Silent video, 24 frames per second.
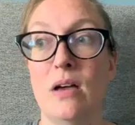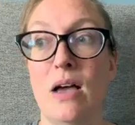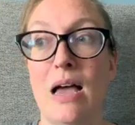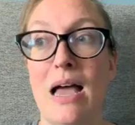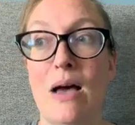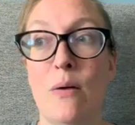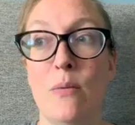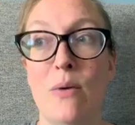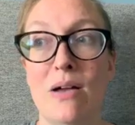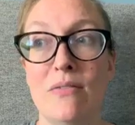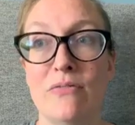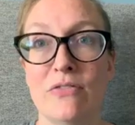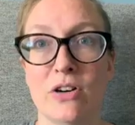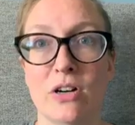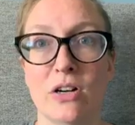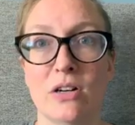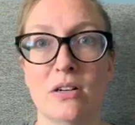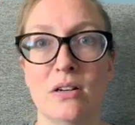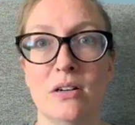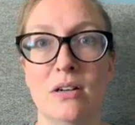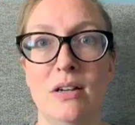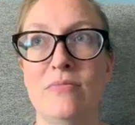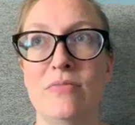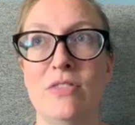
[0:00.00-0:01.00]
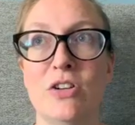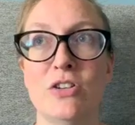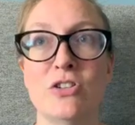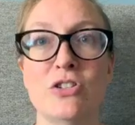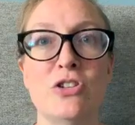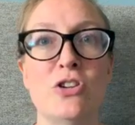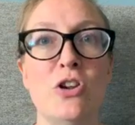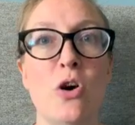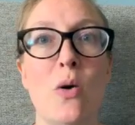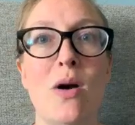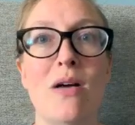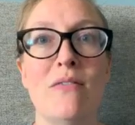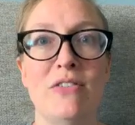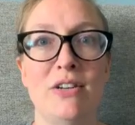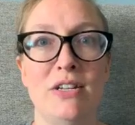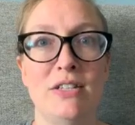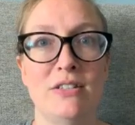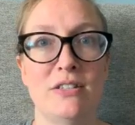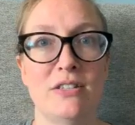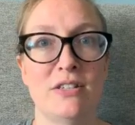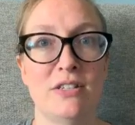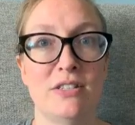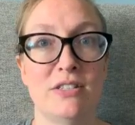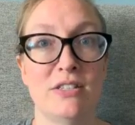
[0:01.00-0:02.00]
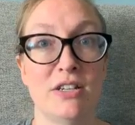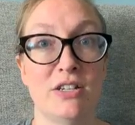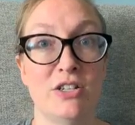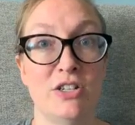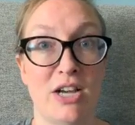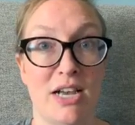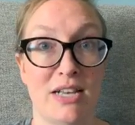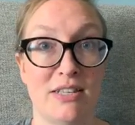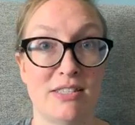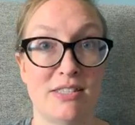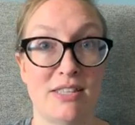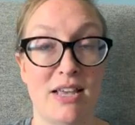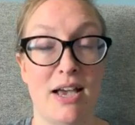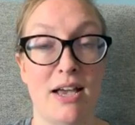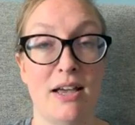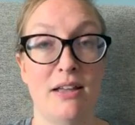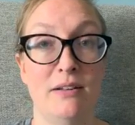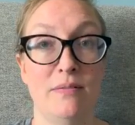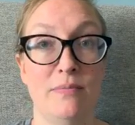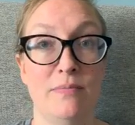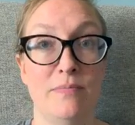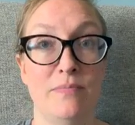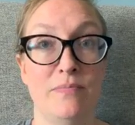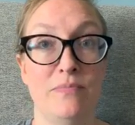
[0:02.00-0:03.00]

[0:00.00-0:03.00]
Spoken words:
However, there's no evidence to suggest that.